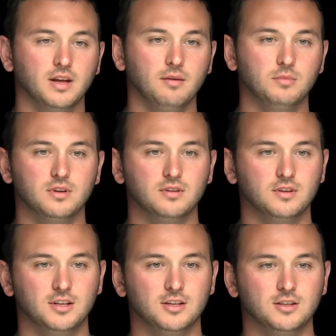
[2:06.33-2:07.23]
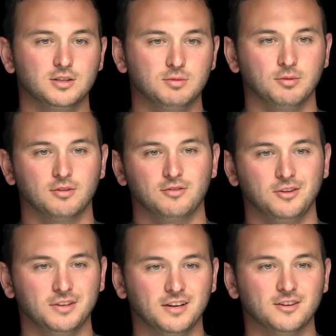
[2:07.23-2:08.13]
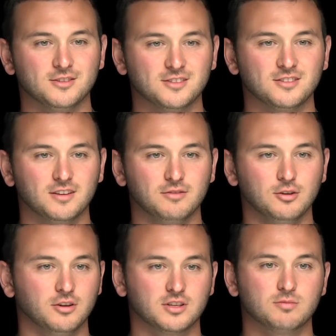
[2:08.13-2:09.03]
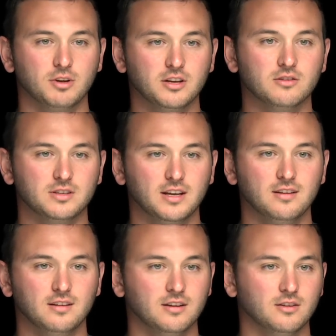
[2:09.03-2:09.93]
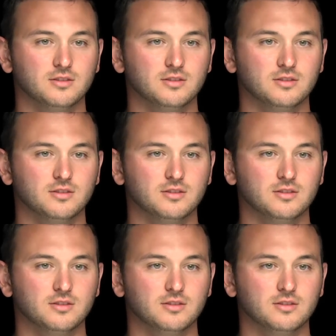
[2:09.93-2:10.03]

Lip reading: that, but these people are volunteers. If you don't explain your intent and